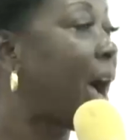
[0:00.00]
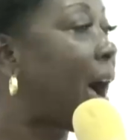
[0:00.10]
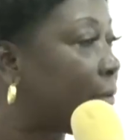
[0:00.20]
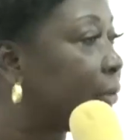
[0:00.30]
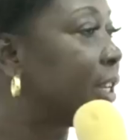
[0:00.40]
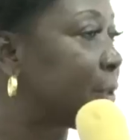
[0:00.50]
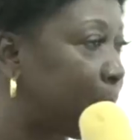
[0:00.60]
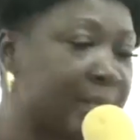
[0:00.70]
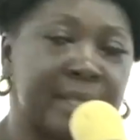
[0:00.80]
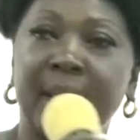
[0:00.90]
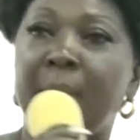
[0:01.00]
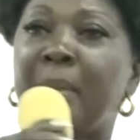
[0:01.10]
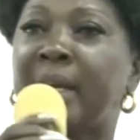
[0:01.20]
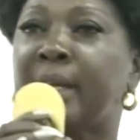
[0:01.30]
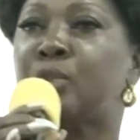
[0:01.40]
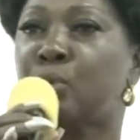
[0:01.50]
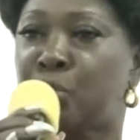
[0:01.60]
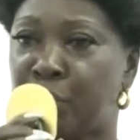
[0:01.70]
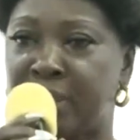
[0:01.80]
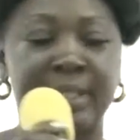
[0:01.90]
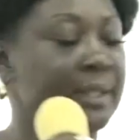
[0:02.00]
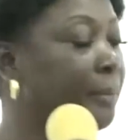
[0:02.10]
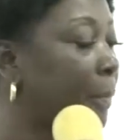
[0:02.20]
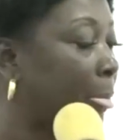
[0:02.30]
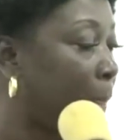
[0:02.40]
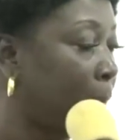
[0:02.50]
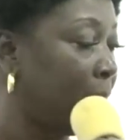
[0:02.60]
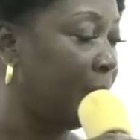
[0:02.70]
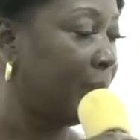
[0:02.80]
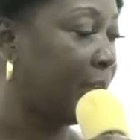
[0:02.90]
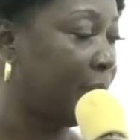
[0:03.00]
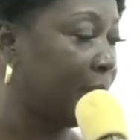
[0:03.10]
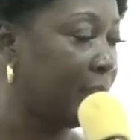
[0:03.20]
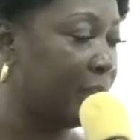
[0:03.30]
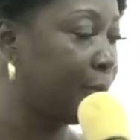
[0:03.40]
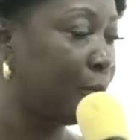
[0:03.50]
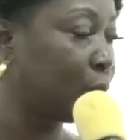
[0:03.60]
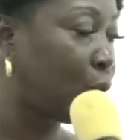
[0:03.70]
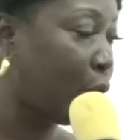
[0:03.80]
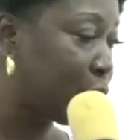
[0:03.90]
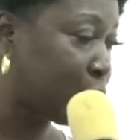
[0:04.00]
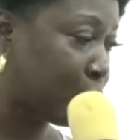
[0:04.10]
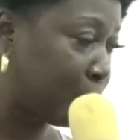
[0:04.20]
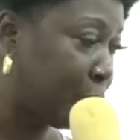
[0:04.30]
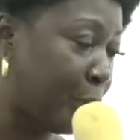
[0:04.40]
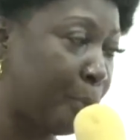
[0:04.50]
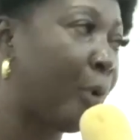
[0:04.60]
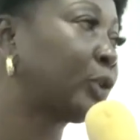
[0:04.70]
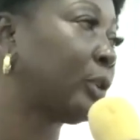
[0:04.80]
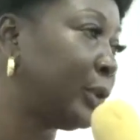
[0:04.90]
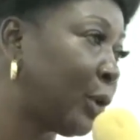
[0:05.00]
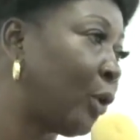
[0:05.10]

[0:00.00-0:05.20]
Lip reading: have a space in that market to trade. Even going through the report of the